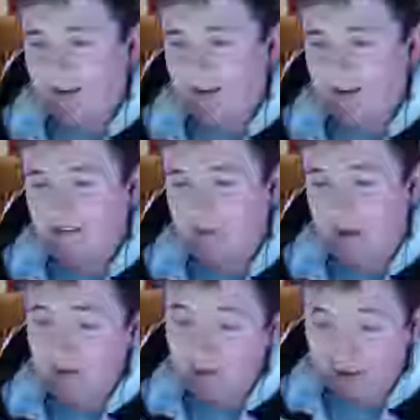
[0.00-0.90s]
I
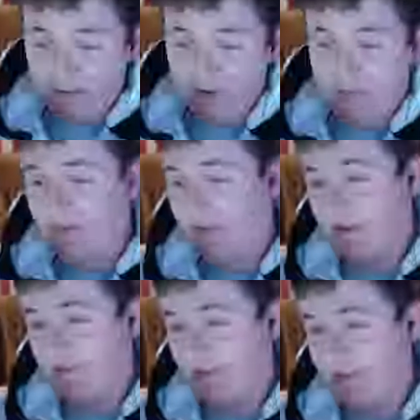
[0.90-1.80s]
mean, you could have a reason to be
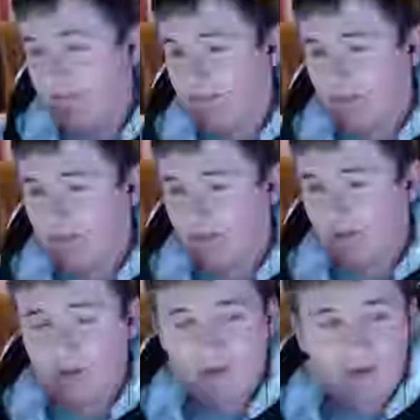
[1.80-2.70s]
up late.
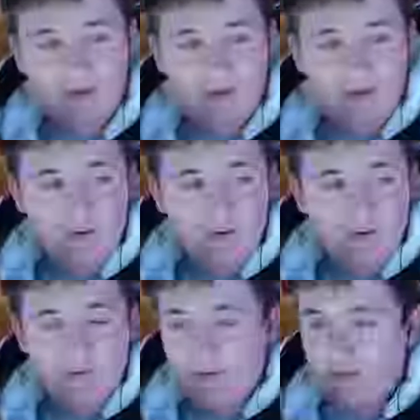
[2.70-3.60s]

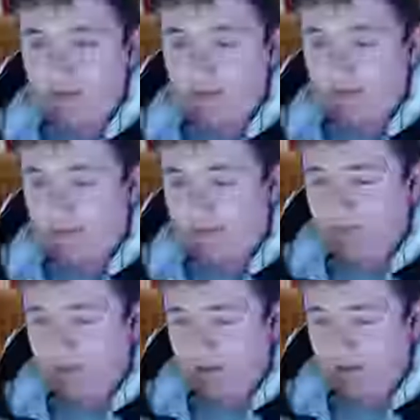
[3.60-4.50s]
So, let's
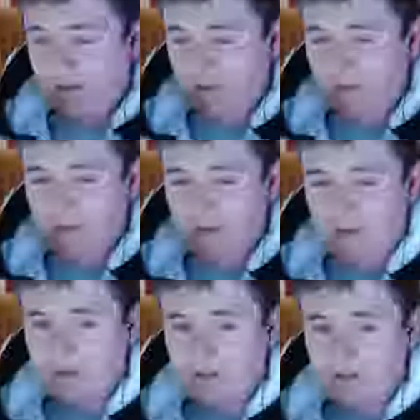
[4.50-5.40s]
see. I'm
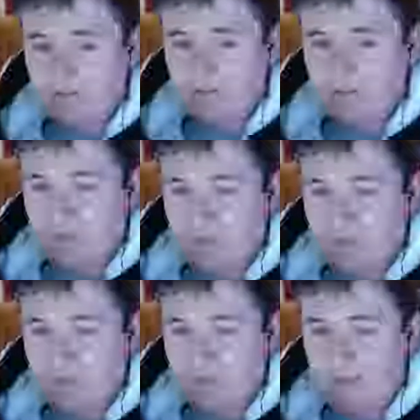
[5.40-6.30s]
using
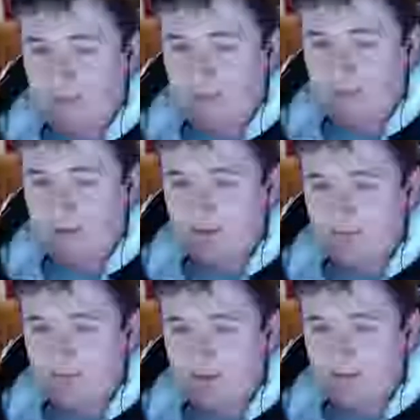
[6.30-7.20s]
a 3-inch
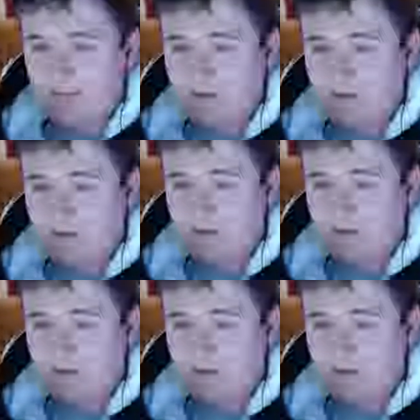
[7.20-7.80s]
face mill.